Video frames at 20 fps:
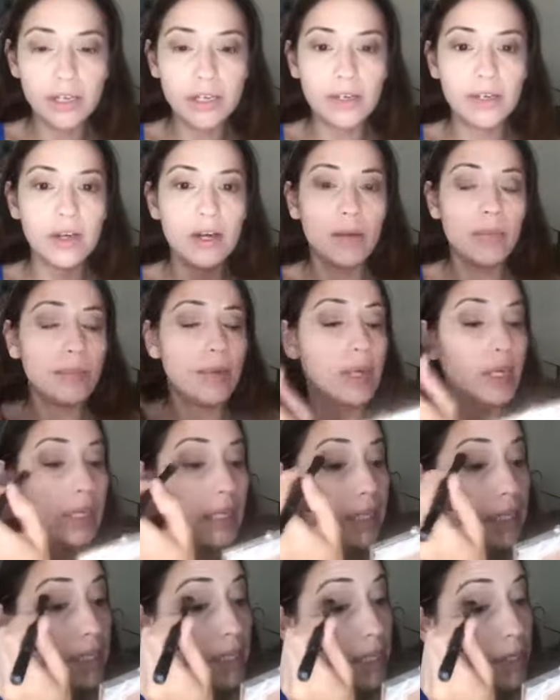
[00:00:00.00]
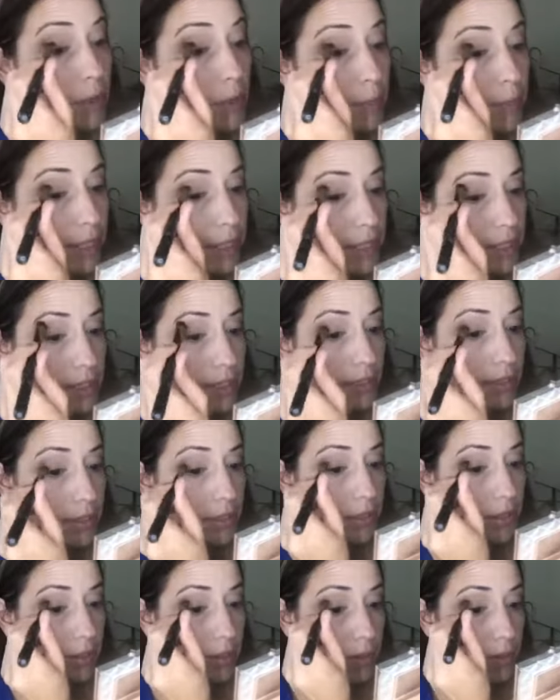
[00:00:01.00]
it up a little bit.
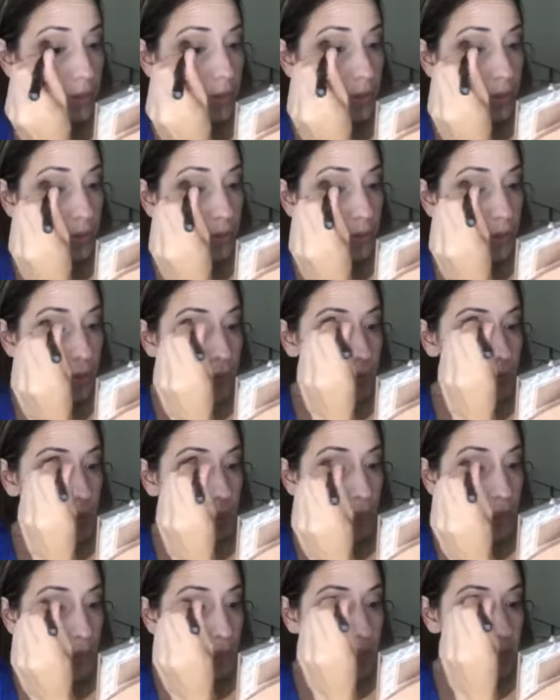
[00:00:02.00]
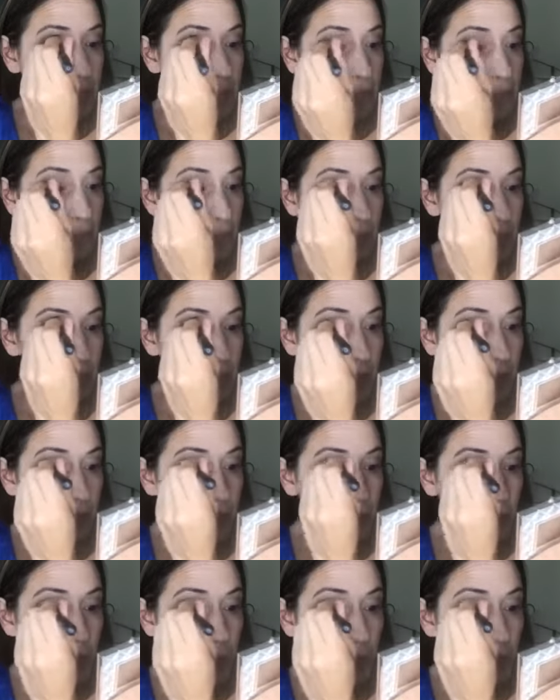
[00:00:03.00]
Like I said,
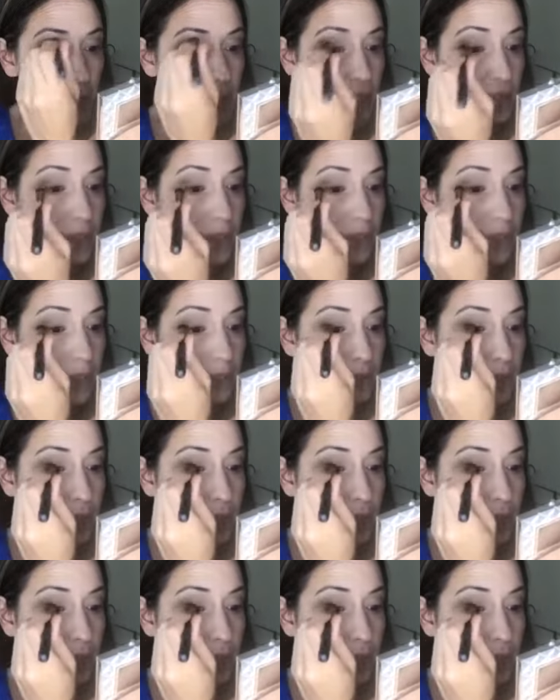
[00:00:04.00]
nothing drastic.